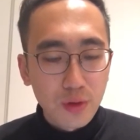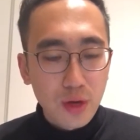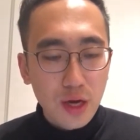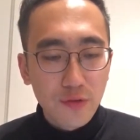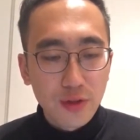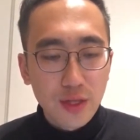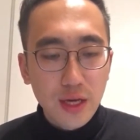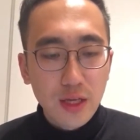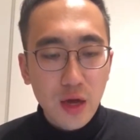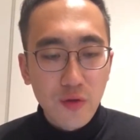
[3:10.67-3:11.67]
After
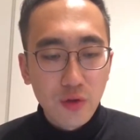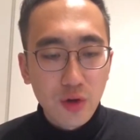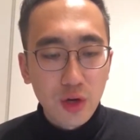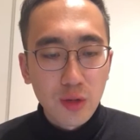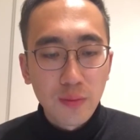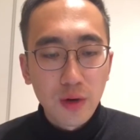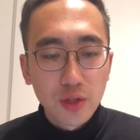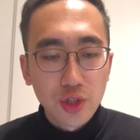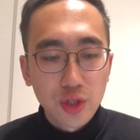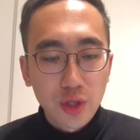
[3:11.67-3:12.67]
that, I will talk
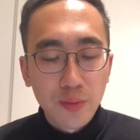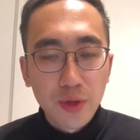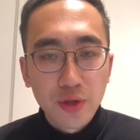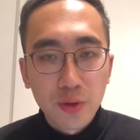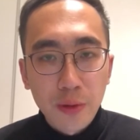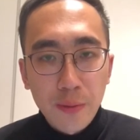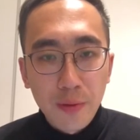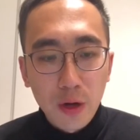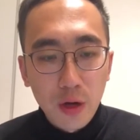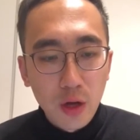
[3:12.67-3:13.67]
about commercial
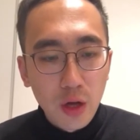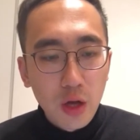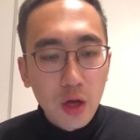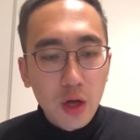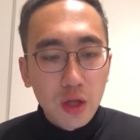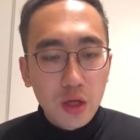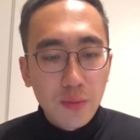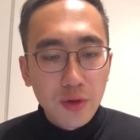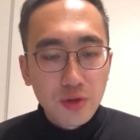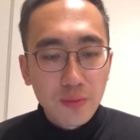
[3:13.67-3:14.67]
paper.
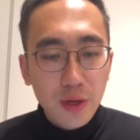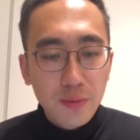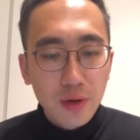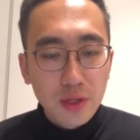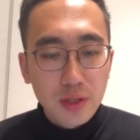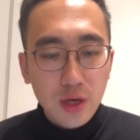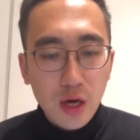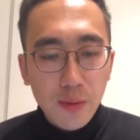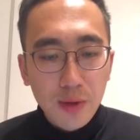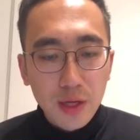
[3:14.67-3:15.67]
Commercial paper is
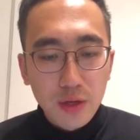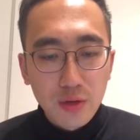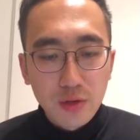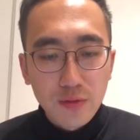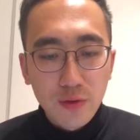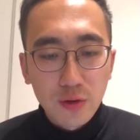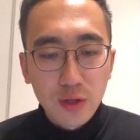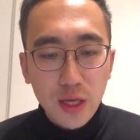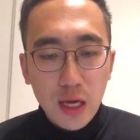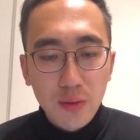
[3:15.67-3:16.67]
commonly used for the
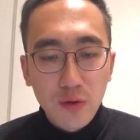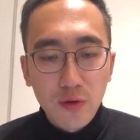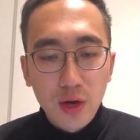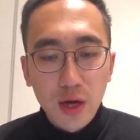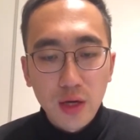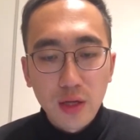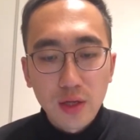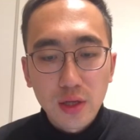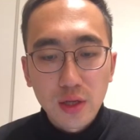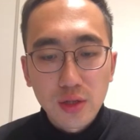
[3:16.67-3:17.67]
type of
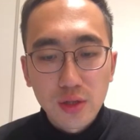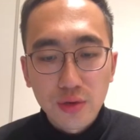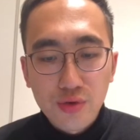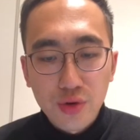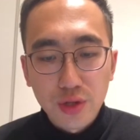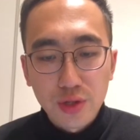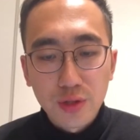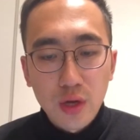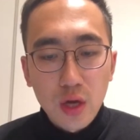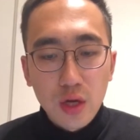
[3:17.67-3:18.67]
secured
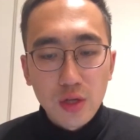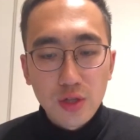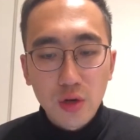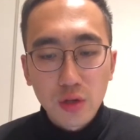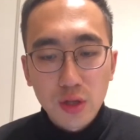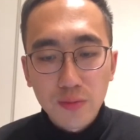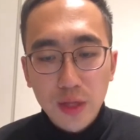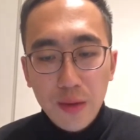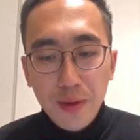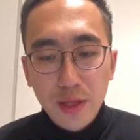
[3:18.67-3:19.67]
short-term
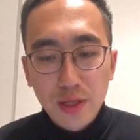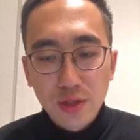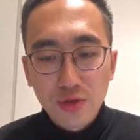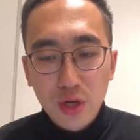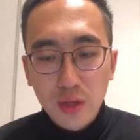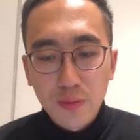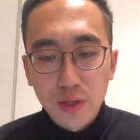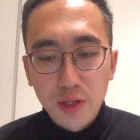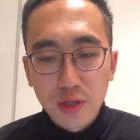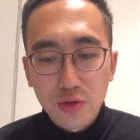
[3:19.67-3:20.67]
debit instrument
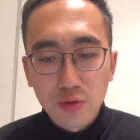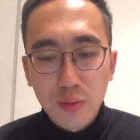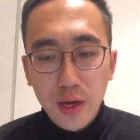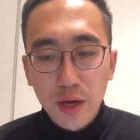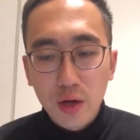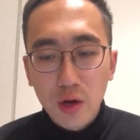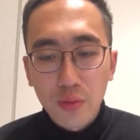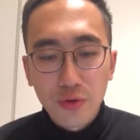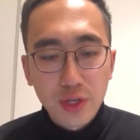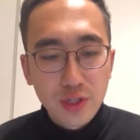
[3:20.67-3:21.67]
issued by
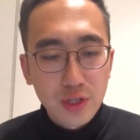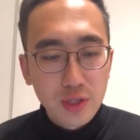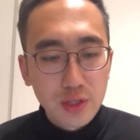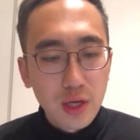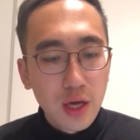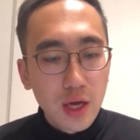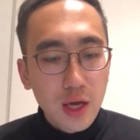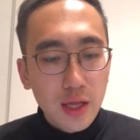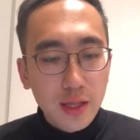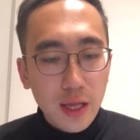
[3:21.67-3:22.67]
corporations,
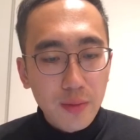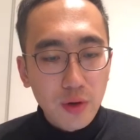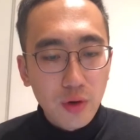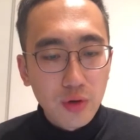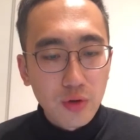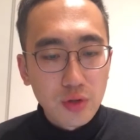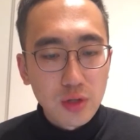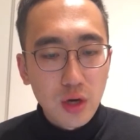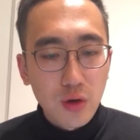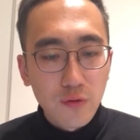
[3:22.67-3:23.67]
typical use
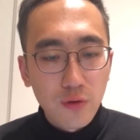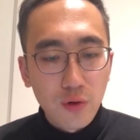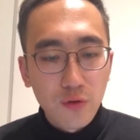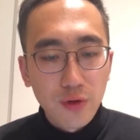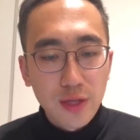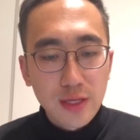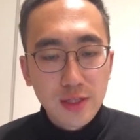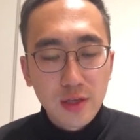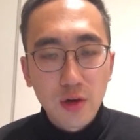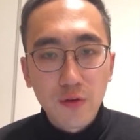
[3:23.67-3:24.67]
for
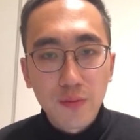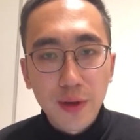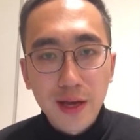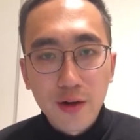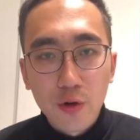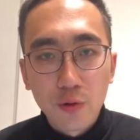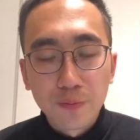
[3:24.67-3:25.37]
financing of payroll.